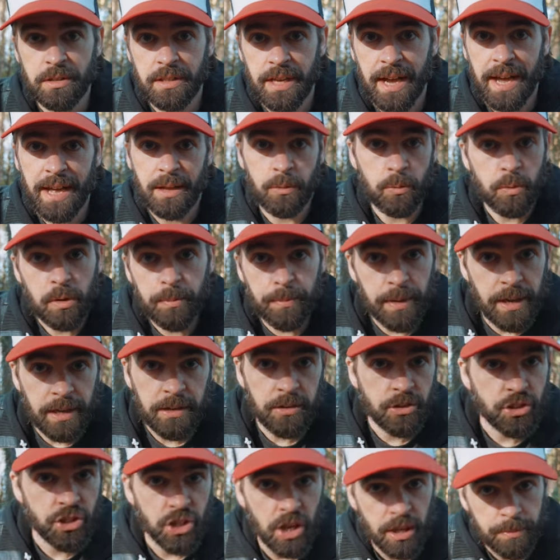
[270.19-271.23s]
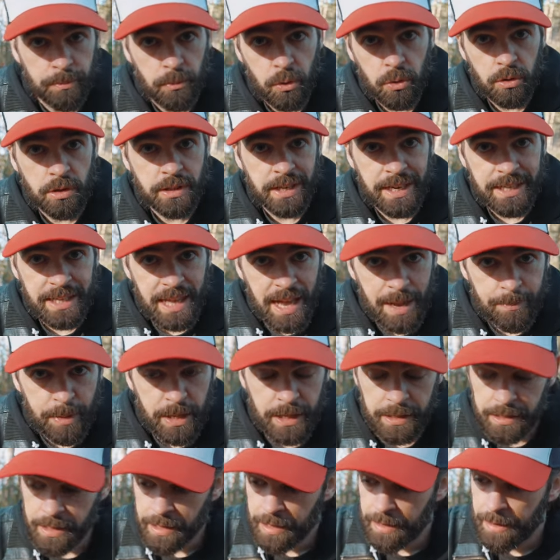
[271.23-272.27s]
that will make your shot more
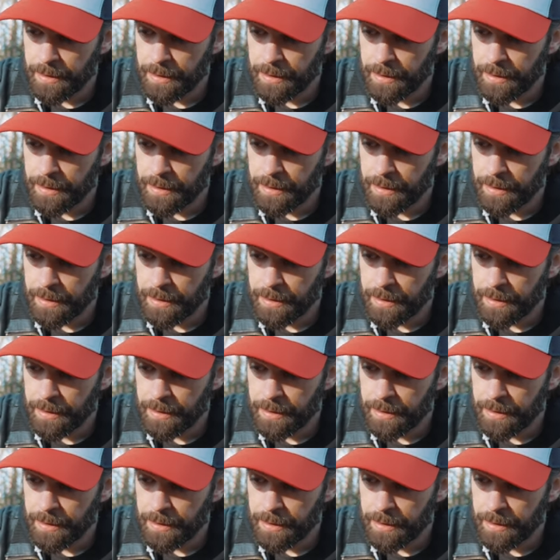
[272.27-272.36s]
dynamic.